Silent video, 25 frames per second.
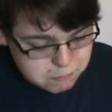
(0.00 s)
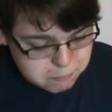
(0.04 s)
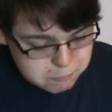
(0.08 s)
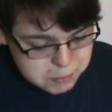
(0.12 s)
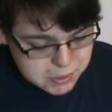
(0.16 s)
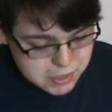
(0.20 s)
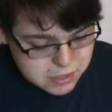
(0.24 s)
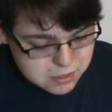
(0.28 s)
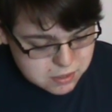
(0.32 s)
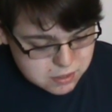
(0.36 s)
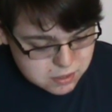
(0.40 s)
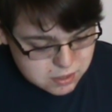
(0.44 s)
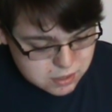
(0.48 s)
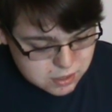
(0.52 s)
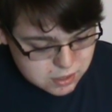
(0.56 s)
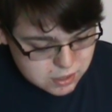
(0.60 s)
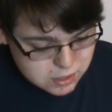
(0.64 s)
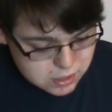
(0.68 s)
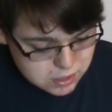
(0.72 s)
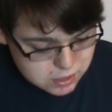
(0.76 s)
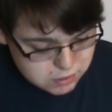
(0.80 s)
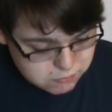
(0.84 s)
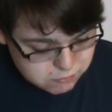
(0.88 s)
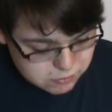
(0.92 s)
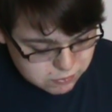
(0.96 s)

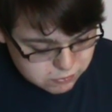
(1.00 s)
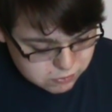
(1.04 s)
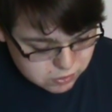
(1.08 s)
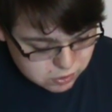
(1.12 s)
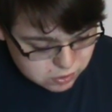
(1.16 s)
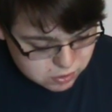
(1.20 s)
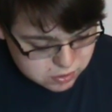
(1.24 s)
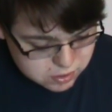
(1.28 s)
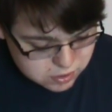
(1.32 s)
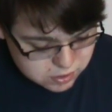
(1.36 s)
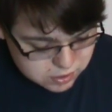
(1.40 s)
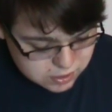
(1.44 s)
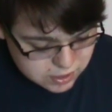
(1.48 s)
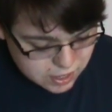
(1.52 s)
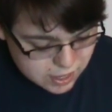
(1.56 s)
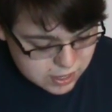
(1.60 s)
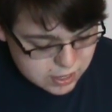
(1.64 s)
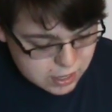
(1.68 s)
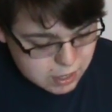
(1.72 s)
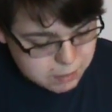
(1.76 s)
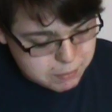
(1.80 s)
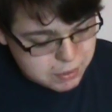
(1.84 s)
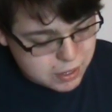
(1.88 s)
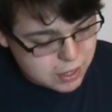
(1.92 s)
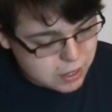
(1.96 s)
BC, we've got
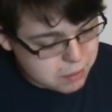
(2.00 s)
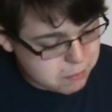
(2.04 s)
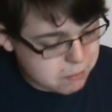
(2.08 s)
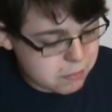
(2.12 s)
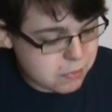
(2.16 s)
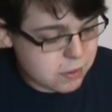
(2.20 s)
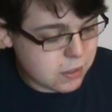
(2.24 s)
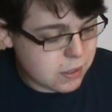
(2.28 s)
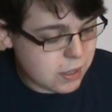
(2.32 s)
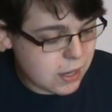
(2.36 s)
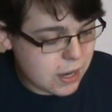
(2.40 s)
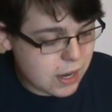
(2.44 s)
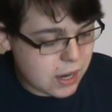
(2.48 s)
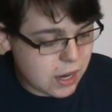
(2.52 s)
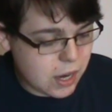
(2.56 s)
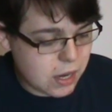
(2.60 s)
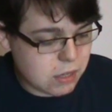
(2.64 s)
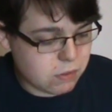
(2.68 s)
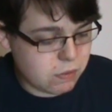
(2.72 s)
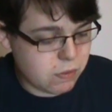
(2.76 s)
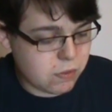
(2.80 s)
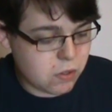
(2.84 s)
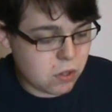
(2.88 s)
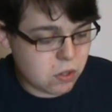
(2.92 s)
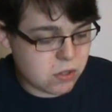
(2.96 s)
KMM,
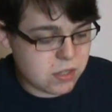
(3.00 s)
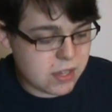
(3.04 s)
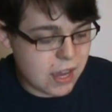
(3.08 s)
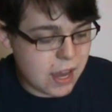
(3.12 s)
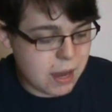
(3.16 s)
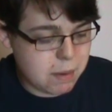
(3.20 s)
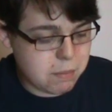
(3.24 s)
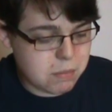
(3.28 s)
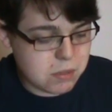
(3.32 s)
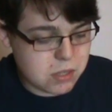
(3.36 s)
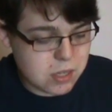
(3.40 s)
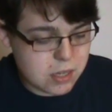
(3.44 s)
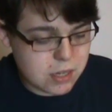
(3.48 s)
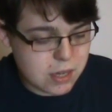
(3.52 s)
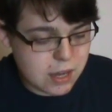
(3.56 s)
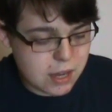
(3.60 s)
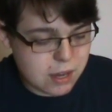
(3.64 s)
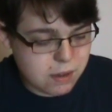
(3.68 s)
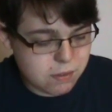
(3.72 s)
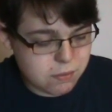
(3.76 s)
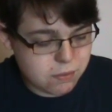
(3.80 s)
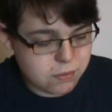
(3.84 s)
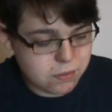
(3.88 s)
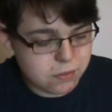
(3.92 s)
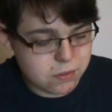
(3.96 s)
and we've got
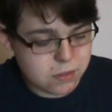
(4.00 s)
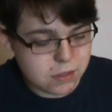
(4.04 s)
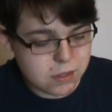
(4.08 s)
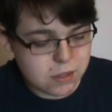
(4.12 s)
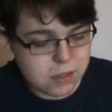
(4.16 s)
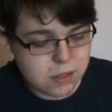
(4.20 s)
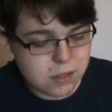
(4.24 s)
MDF.